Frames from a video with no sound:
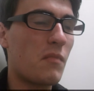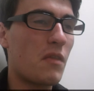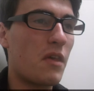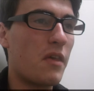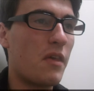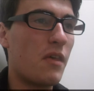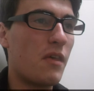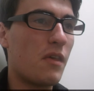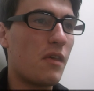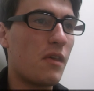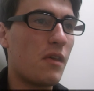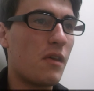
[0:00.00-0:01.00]

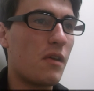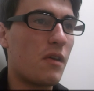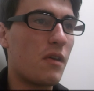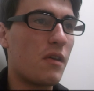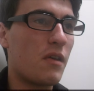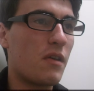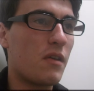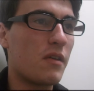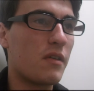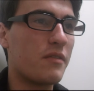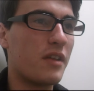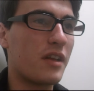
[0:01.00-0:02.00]

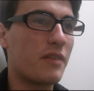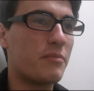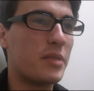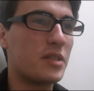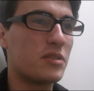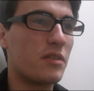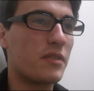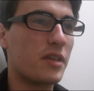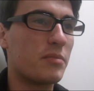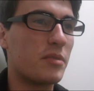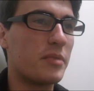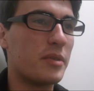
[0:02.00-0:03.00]
I feel like I've pissed off a
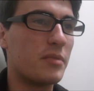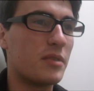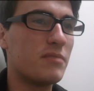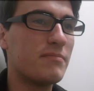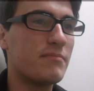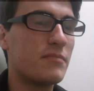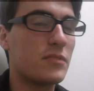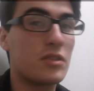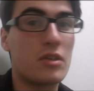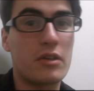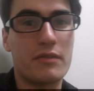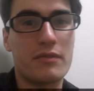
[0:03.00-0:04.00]
couple of people.
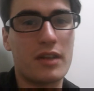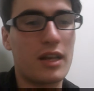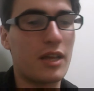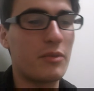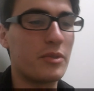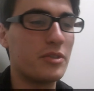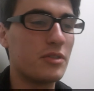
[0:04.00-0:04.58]
Sorry for the